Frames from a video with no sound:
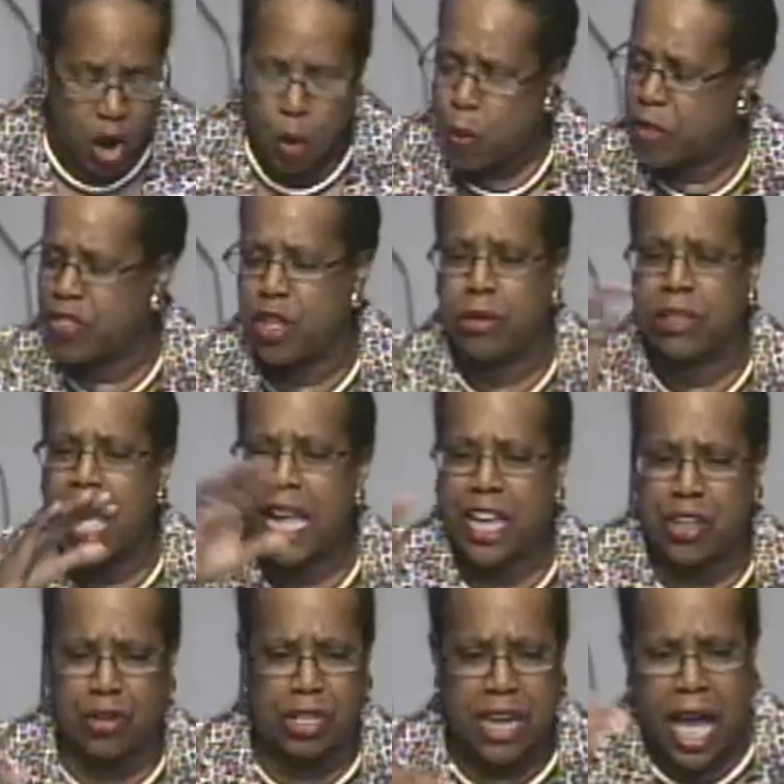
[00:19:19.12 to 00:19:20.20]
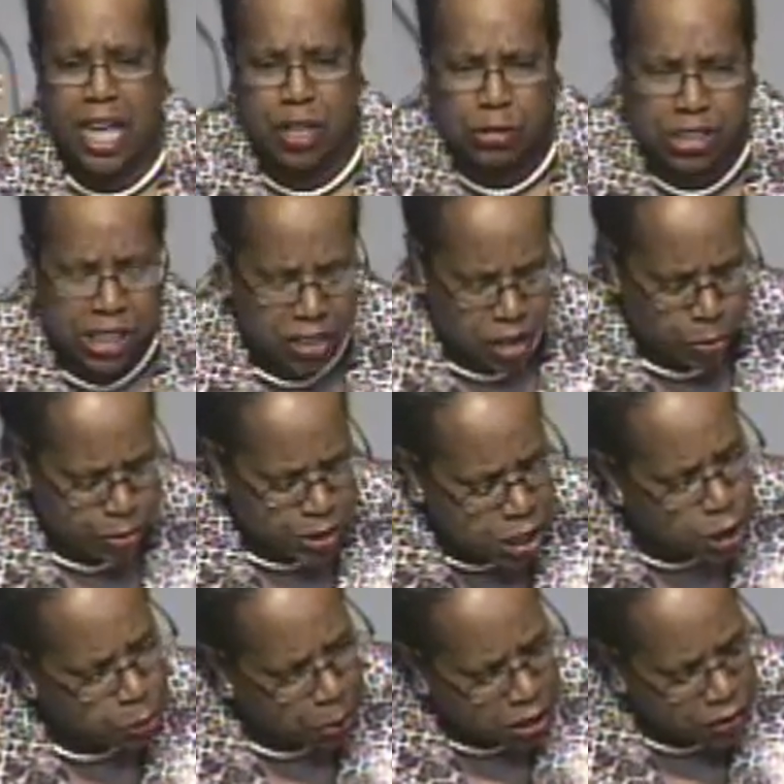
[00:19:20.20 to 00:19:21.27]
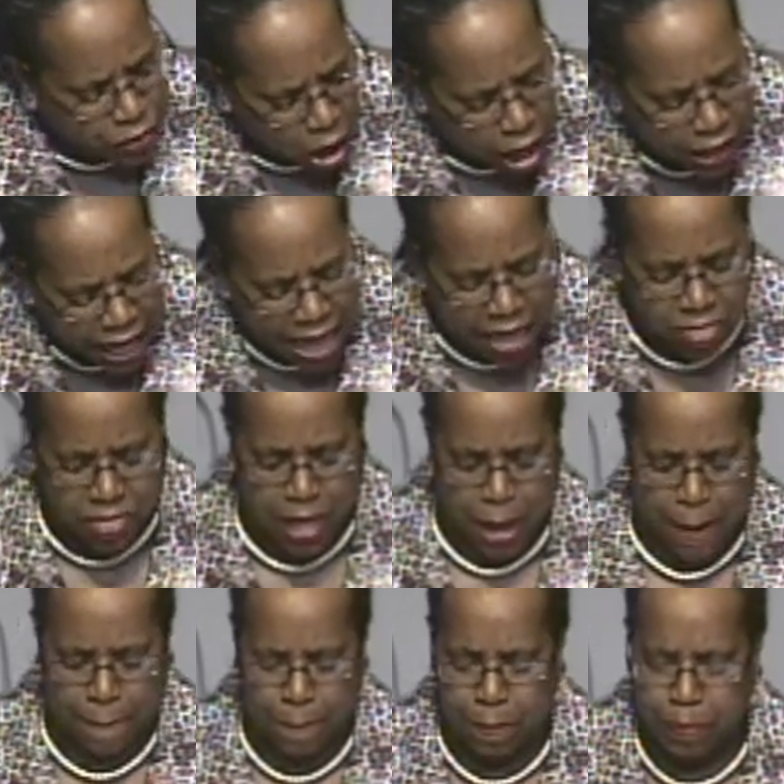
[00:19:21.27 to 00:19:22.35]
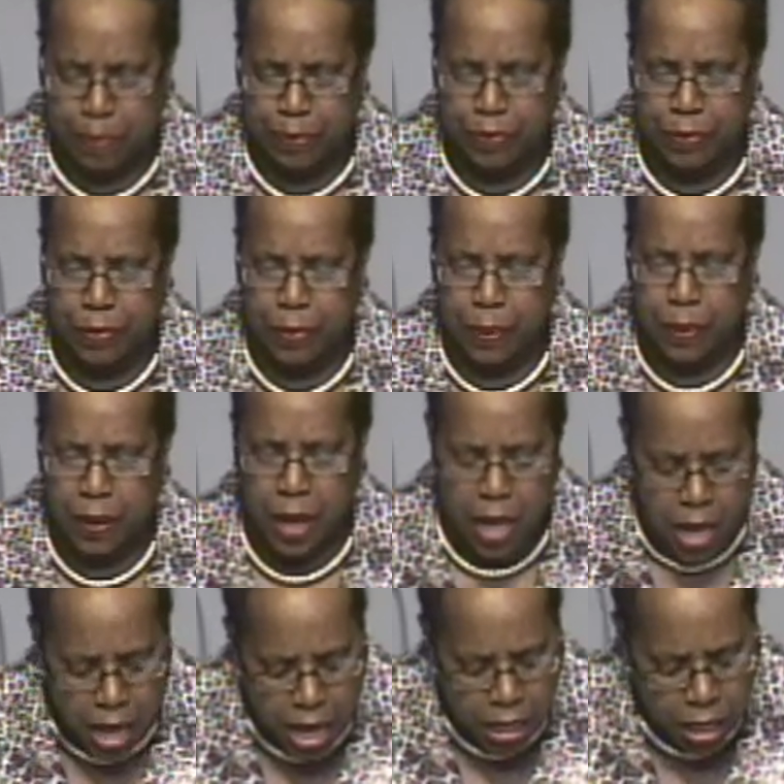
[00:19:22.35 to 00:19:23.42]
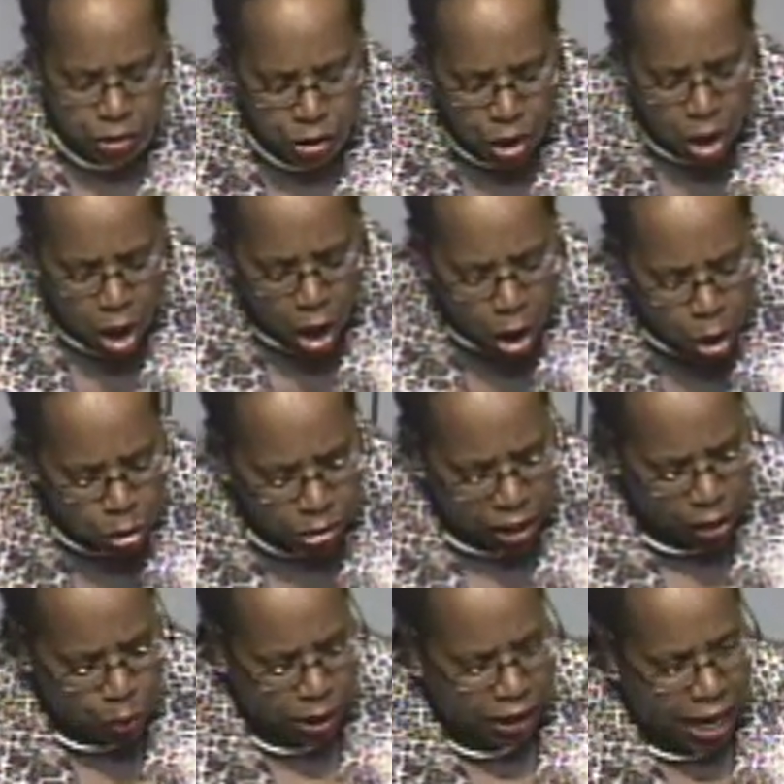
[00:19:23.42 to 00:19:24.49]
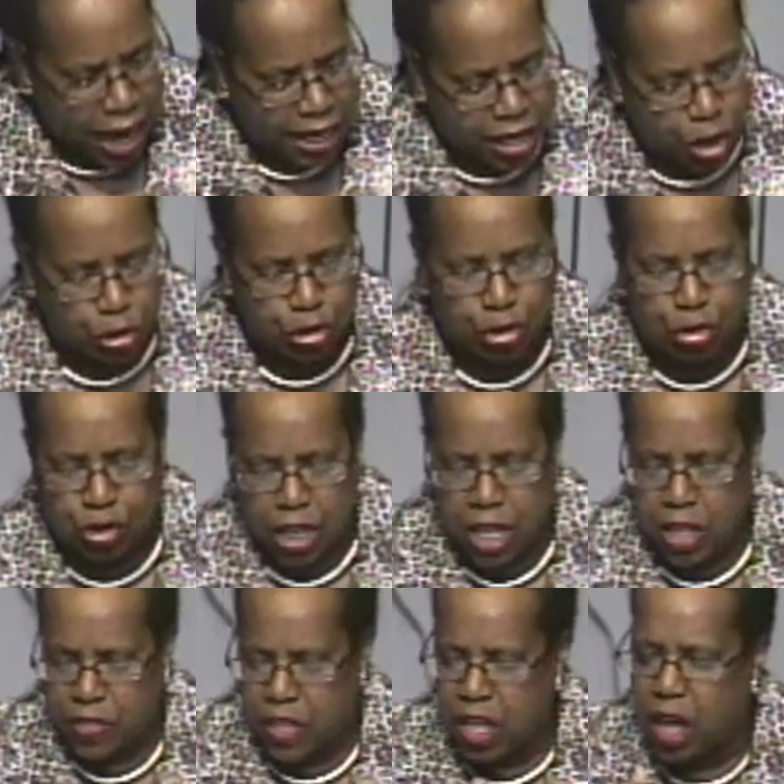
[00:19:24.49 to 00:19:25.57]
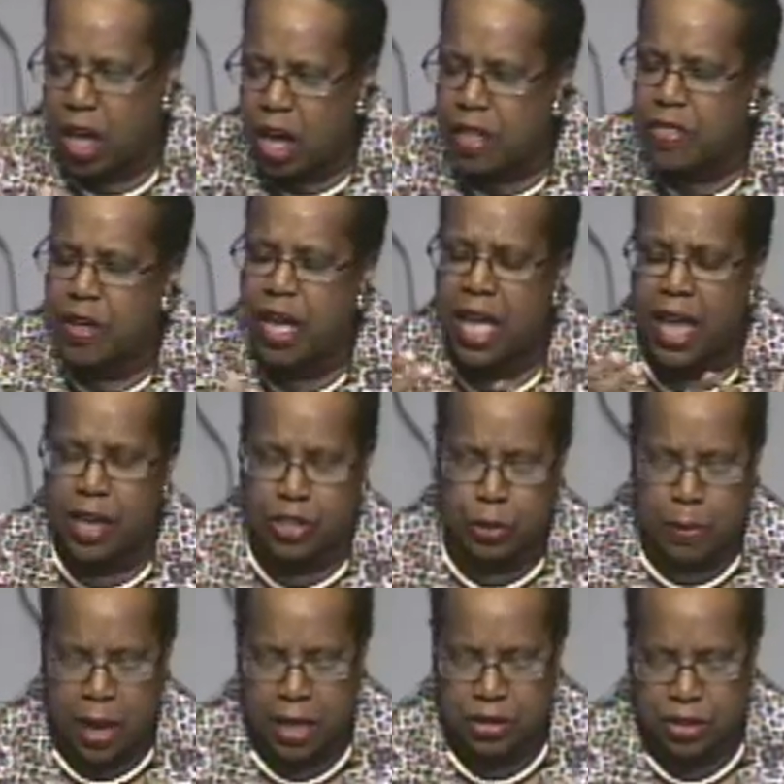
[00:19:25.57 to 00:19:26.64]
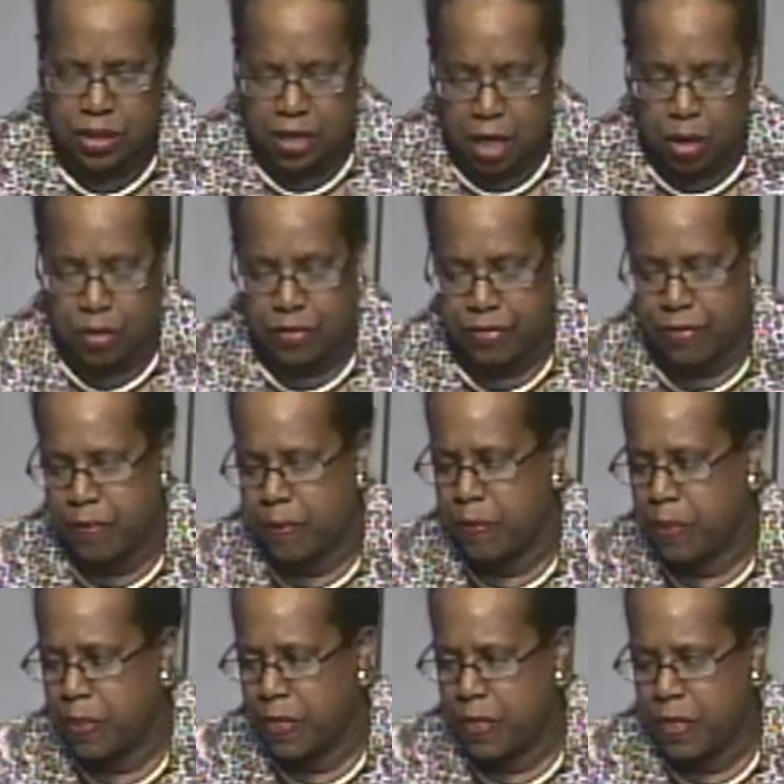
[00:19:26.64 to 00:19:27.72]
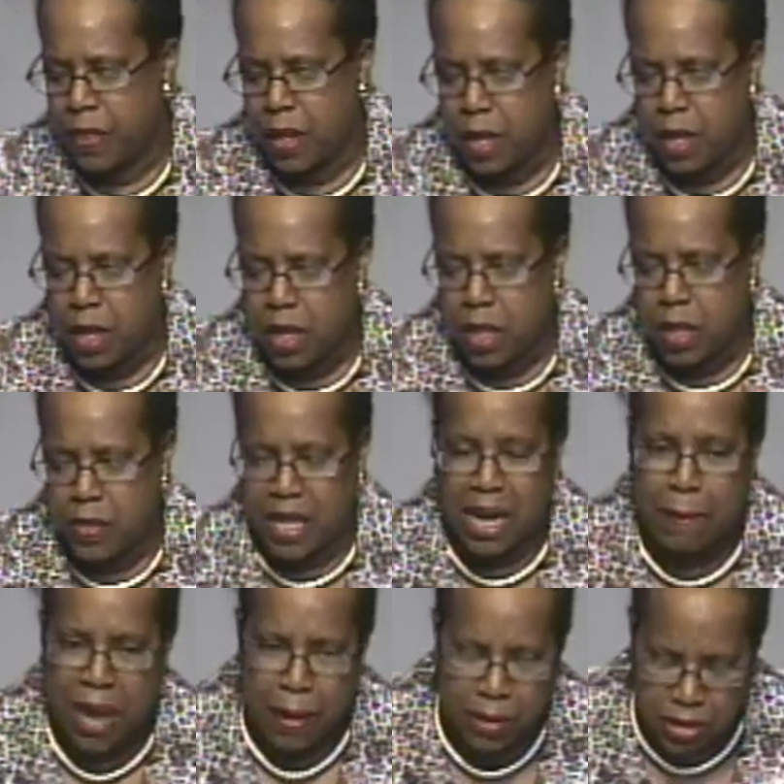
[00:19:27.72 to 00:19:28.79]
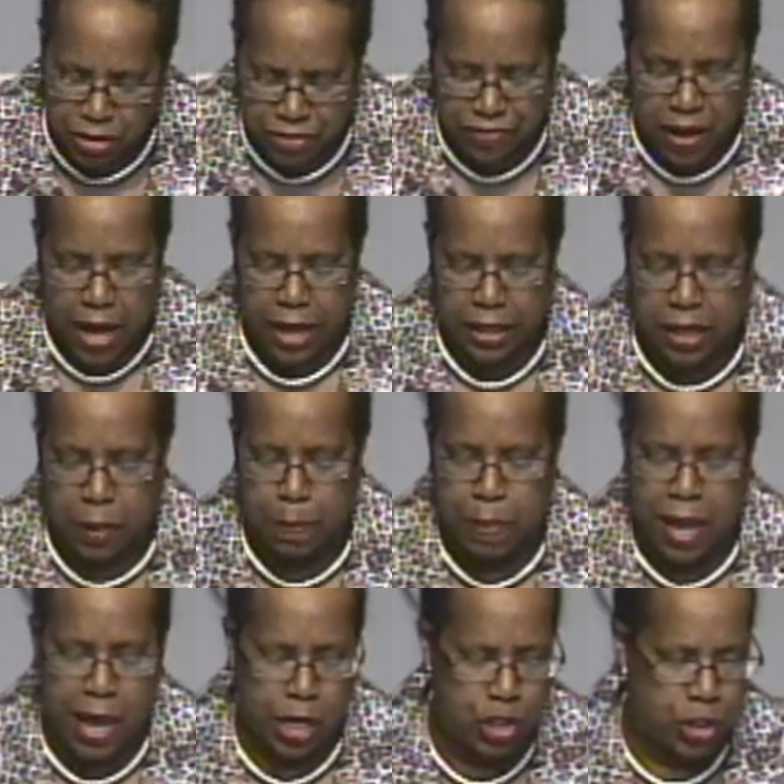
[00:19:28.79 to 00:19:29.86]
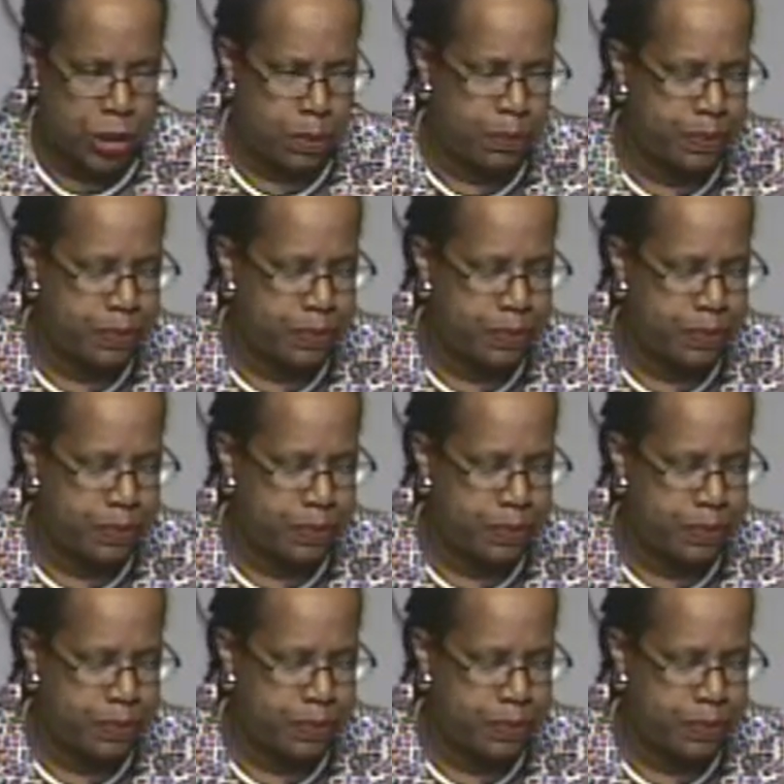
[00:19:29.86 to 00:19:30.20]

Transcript: Whether you like it or not, you see the Spirit of God in them. It is only when I can see the other as myself that I'm able to find compassion.